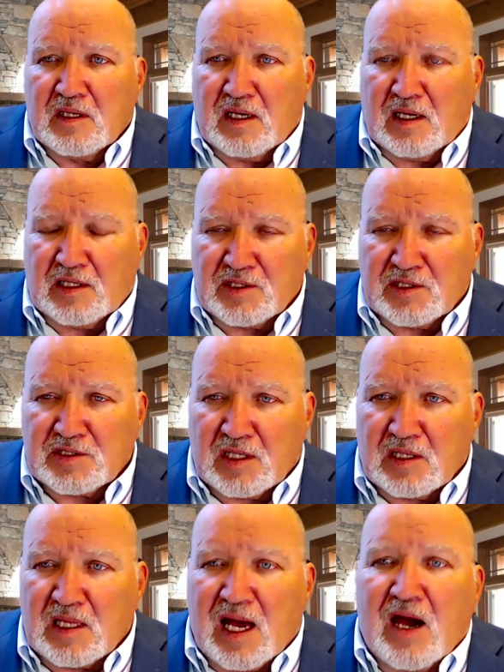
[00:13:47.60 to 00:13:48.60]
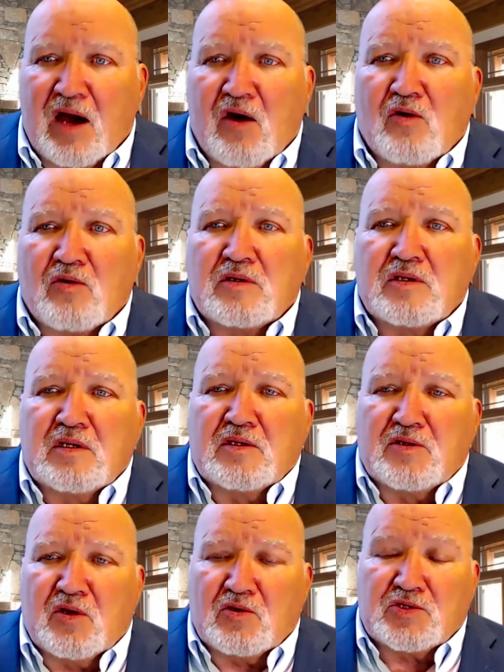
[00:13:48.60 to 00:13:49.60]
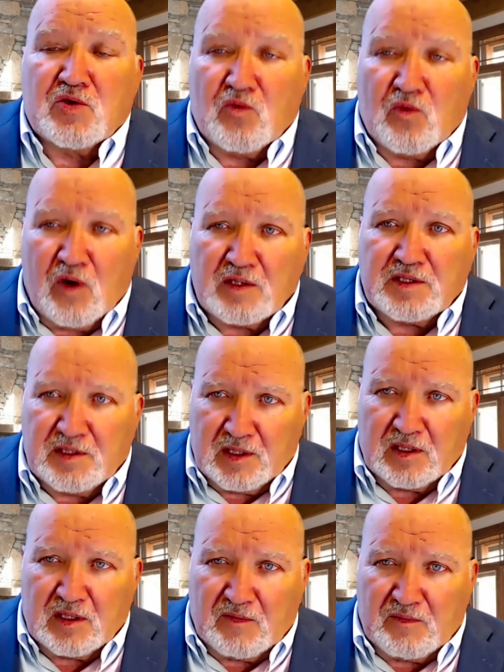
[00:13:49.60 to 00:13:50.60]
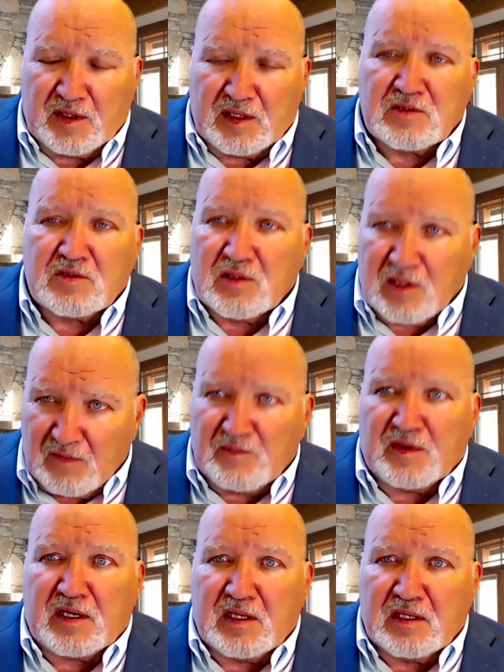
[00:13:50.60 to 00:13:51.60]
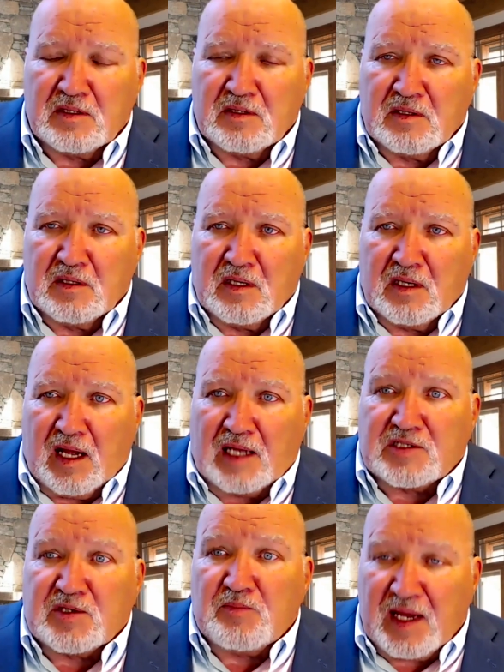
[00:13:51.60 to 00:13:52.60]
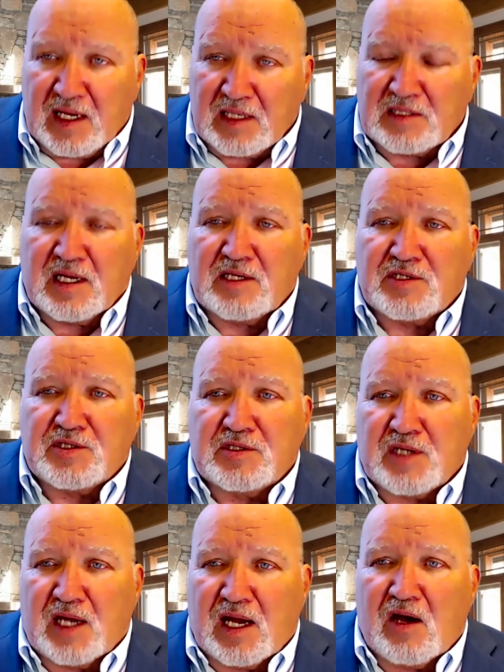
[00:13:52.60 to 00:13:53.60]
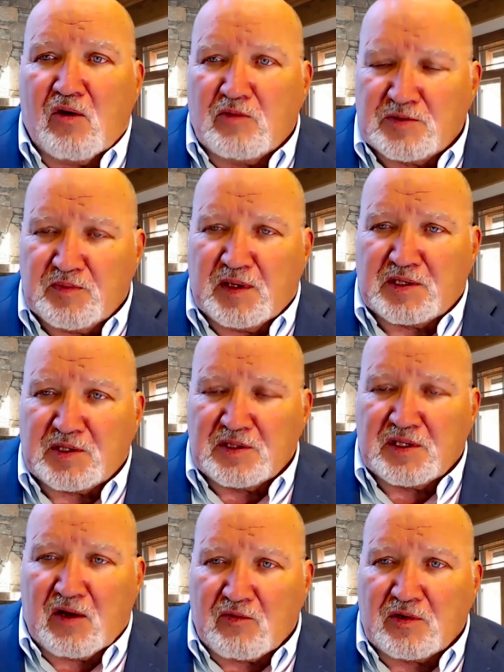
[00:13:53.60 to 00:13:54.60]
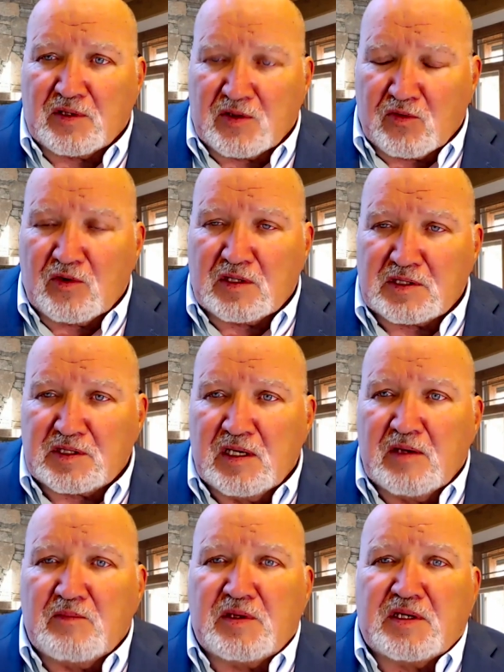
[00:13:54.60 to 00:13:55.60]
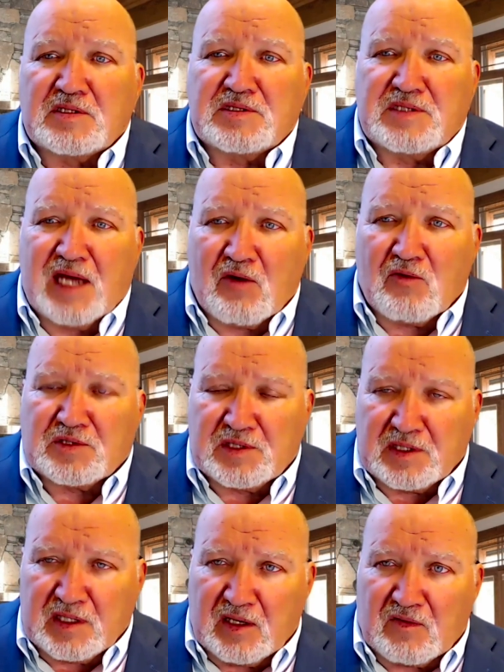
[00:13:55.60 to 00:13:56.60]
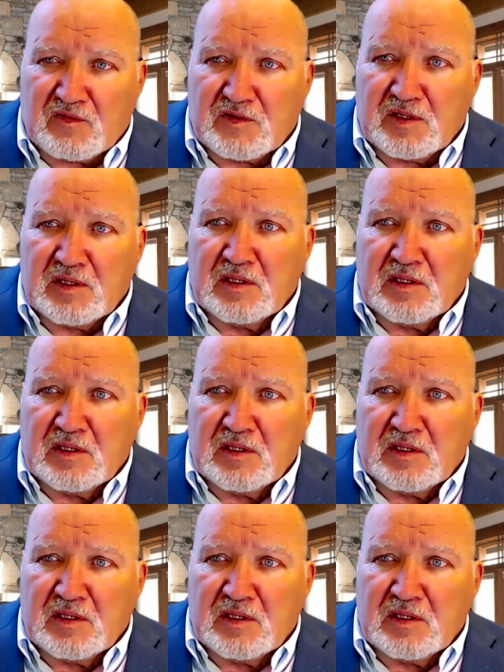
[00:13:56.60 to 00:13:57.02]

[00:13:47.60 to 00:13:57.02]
and just allow those who wanted to love me, and to pay attention to how special that really was, because that was the gift.